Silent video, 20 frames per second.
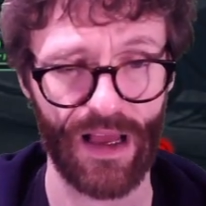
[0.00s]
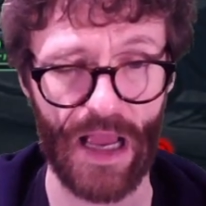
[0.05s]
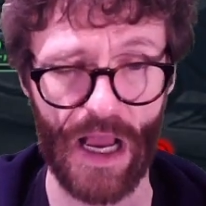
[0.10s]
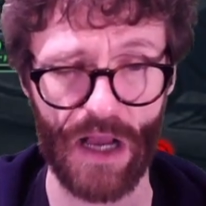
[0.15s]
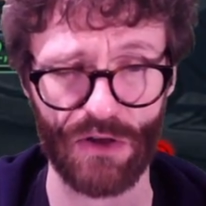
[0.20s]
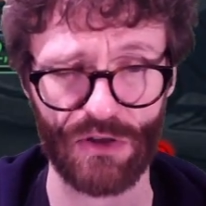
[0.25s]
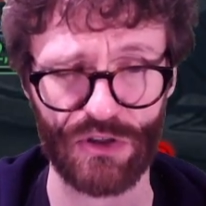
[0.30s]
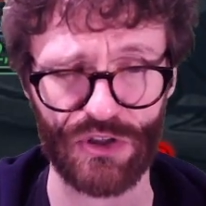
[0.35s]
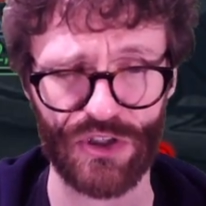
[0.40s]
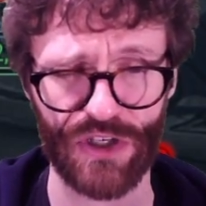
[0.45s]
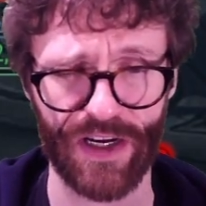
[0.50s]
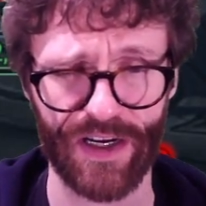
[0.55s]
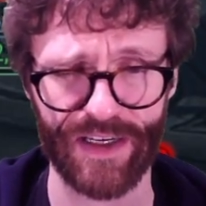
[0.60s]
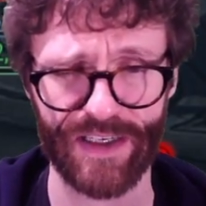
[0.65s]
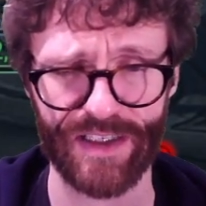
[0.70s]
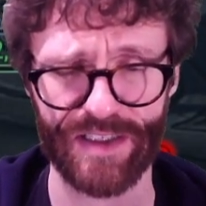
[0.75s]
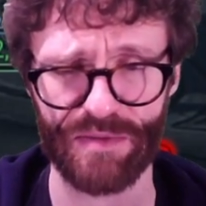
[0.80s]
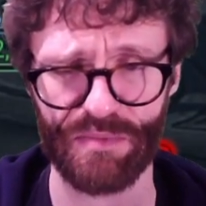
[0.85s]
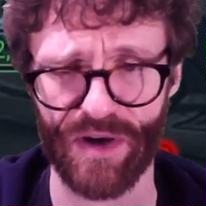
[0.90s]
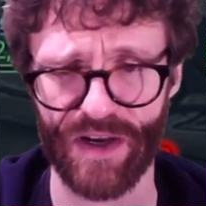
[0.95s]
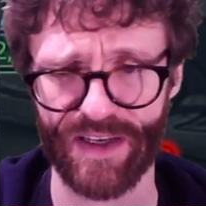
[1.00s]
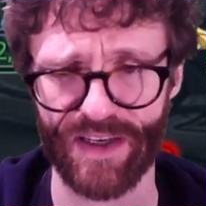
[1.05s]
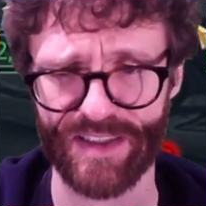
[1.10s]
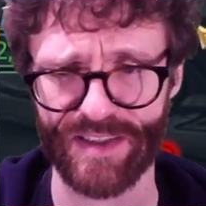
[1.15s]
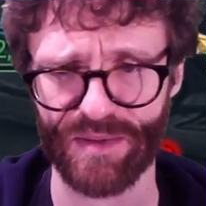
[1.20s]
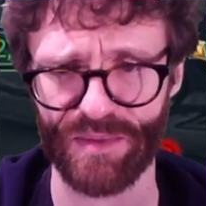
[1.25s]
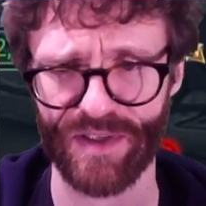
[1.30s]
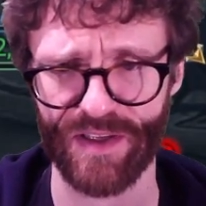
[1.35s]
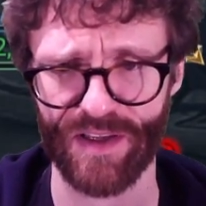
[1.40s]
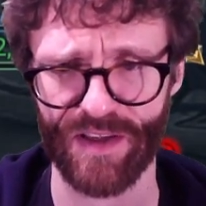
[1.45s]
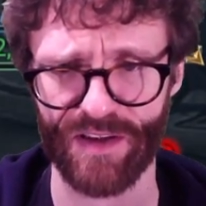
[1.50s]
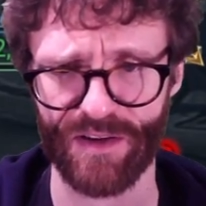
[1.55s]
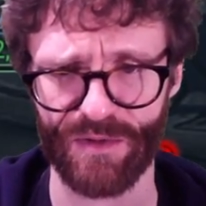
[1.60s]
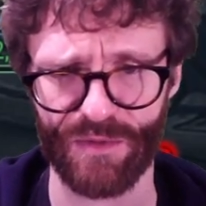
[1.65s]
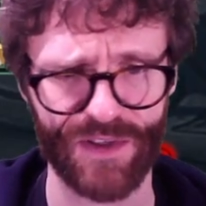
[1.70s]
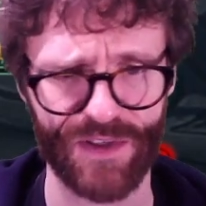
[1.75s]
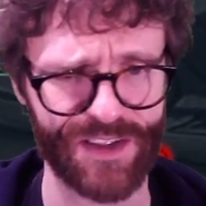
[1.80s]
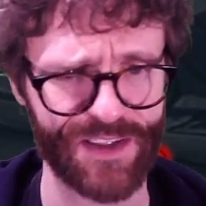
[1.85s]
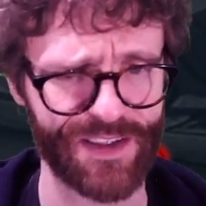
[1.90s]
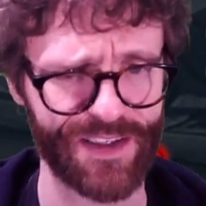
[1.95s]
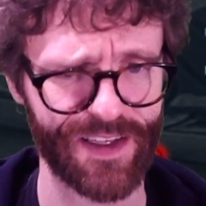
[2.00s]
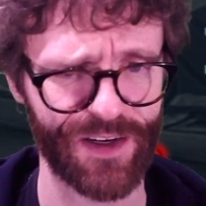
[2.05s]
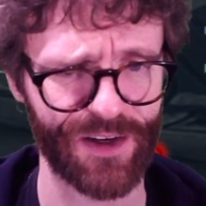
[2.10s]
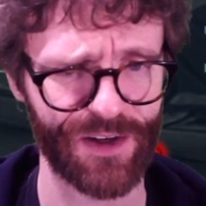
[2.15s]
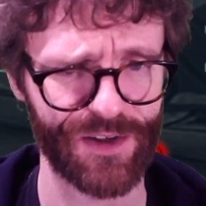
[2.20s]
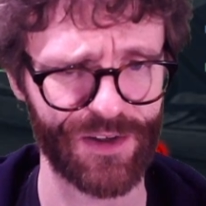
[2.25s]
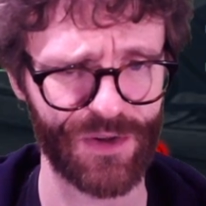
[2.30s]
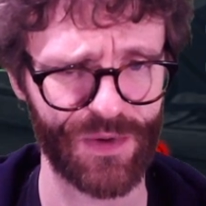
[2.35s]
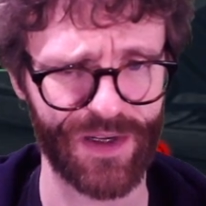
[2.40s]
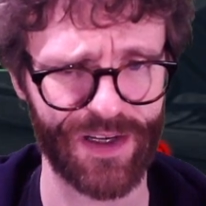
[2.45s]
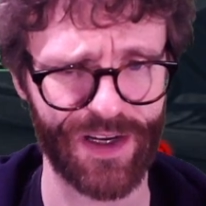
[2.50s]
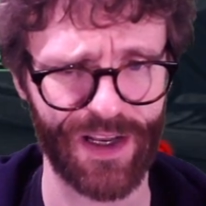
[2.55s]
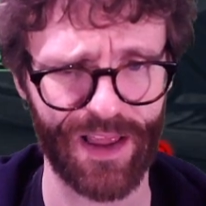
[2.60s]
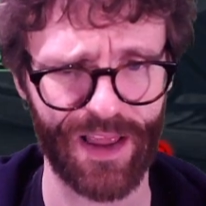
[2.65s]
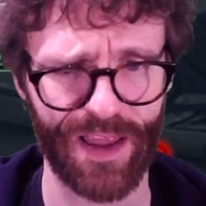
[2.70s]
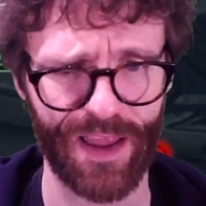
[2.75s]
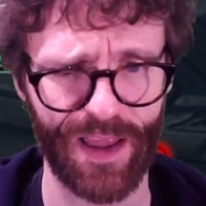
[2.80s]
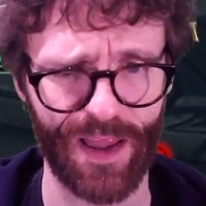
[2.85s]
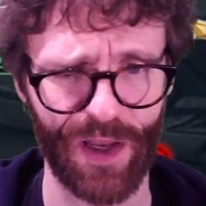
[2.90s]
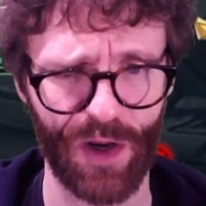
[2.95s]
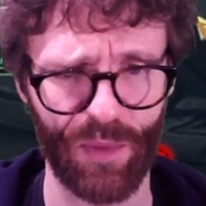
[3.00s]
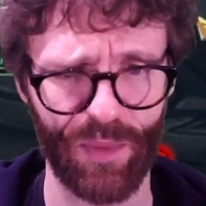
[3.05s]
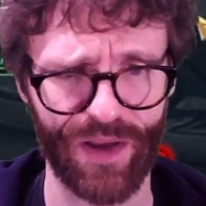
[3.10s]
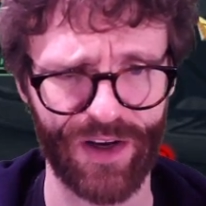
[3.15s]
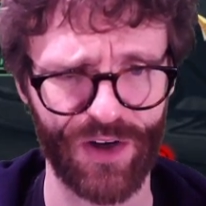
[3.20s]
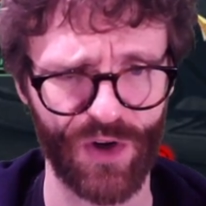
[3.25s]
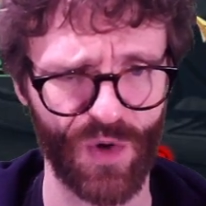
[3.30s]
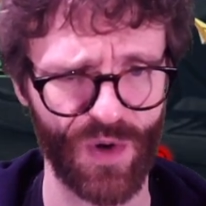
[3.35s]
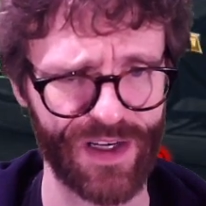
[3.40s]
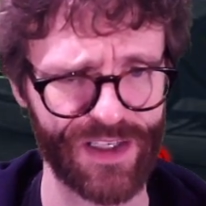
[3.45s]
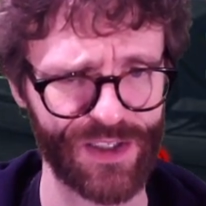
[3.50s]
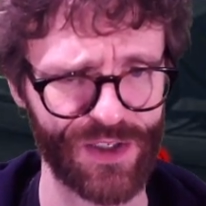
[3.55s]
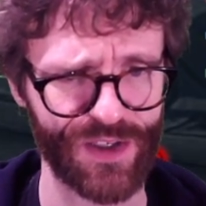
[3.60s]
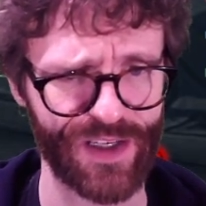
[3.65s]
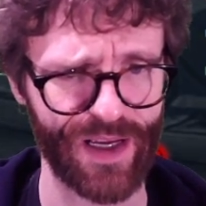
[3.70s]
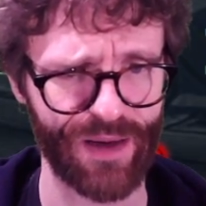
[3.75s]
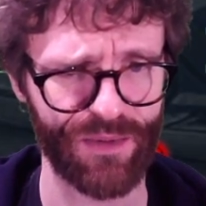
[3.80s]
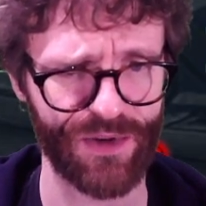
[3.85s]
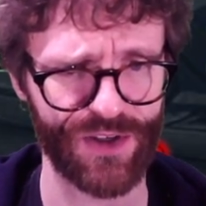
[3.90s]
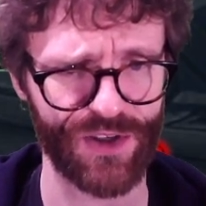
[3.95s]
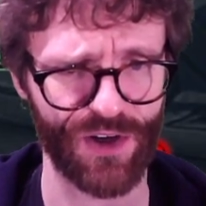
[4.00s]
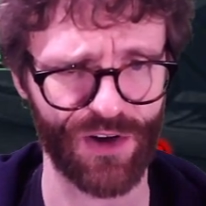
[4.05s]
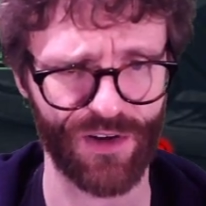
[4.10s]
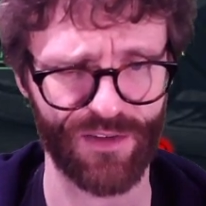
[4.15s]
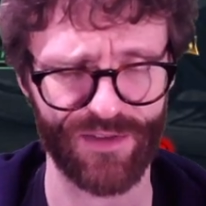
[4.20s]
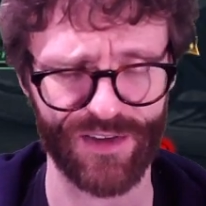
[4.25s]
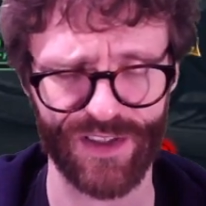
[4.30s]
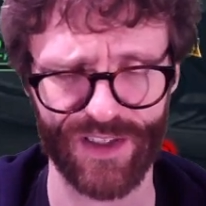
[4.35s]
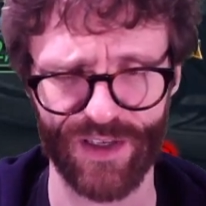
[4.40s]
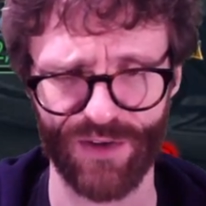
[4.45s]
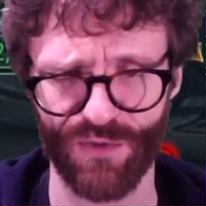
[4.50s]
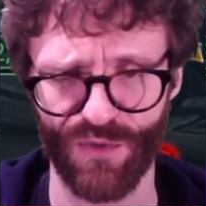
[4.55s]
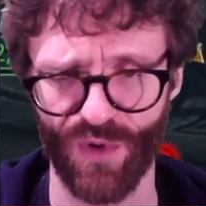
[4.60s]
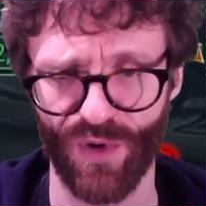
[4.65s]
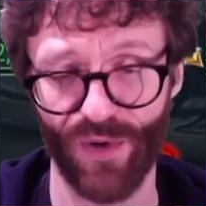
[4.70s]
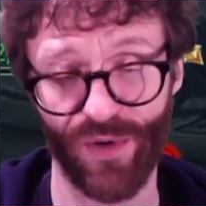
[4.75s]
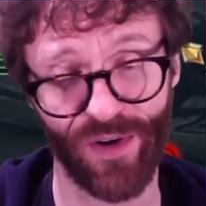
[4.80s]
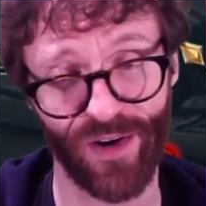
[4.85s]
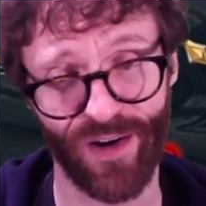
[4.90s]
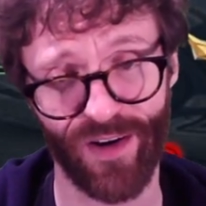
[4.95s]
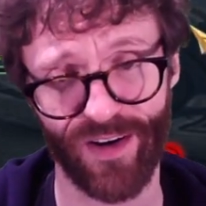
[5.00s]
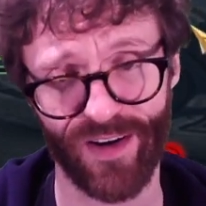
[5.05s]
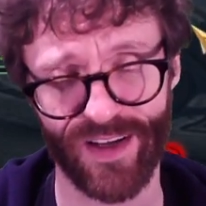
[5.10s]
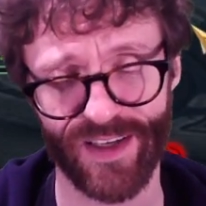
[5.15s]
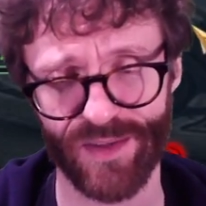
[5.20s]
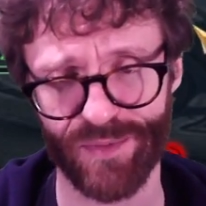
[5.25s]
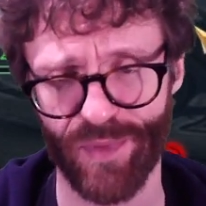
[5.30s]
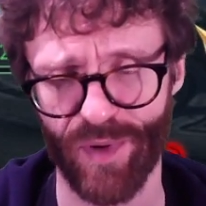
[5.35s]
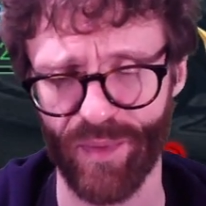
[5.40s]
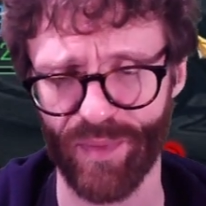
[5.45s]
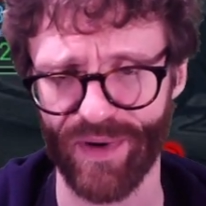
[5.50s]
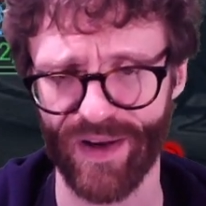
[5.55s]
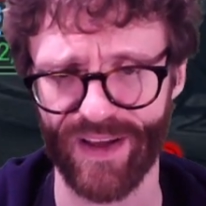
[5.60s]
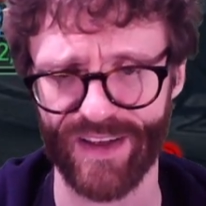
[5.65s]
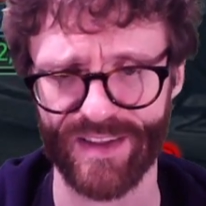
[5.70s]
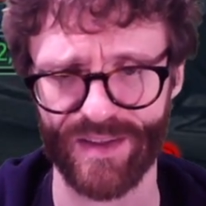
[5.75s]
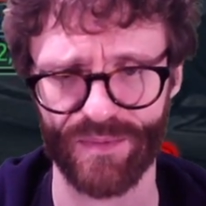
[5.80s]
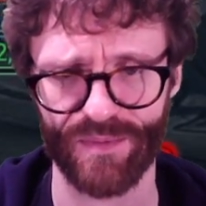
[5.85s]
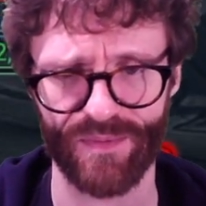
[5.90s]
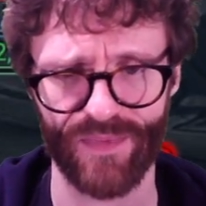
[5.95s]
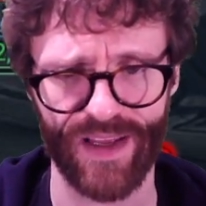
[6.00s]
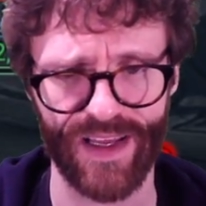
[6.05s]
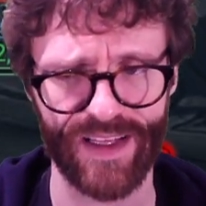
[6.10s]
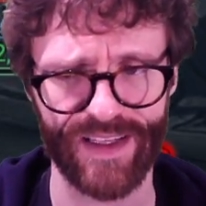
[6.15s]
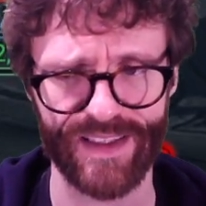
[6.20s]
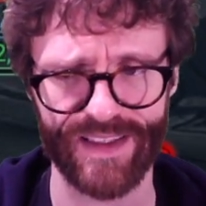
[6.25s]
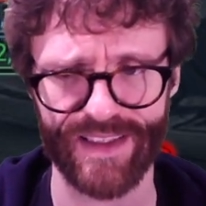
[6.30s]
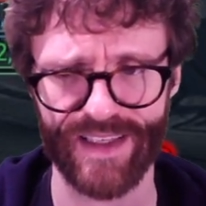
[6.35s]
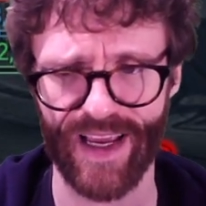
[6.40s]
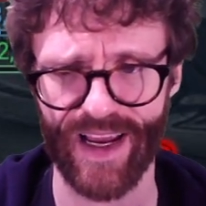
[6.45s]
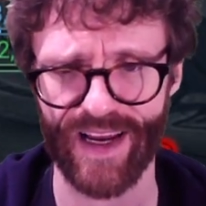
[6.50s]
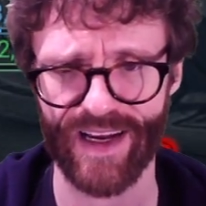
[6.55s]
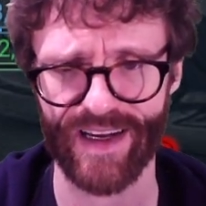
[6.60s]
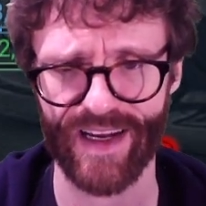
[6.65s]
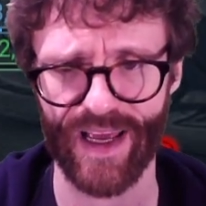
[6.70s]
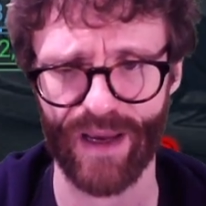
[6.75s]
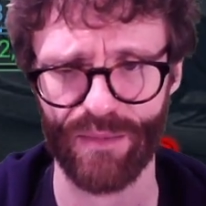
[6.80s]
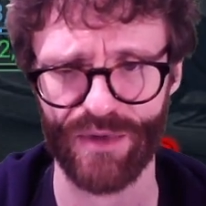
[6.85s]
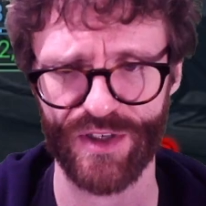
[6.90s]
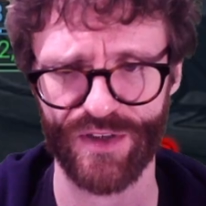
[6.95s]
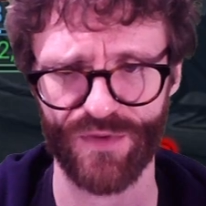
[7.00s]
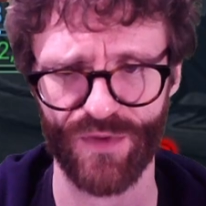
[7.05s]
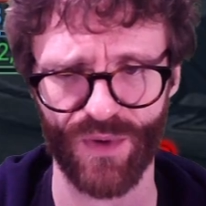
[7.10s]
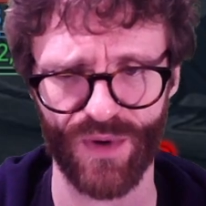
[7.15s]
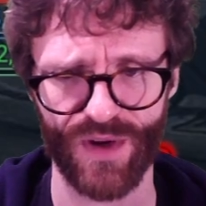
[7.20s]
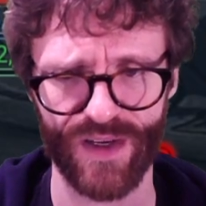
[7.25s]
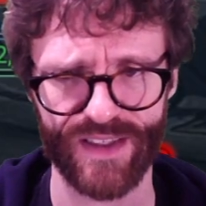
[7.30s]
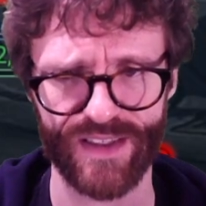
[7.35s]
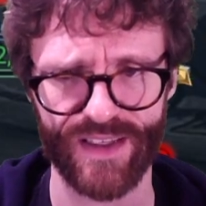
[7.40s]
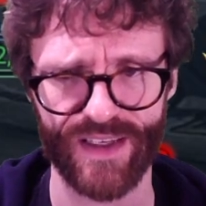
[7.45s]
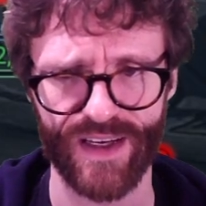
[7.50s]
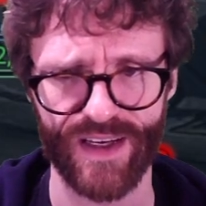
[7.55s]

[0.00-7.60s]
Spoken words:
Outshined by some of the other ones that are doing a little bit crazier damage. Obviously Royal Guard is pumping out some insane damage for us,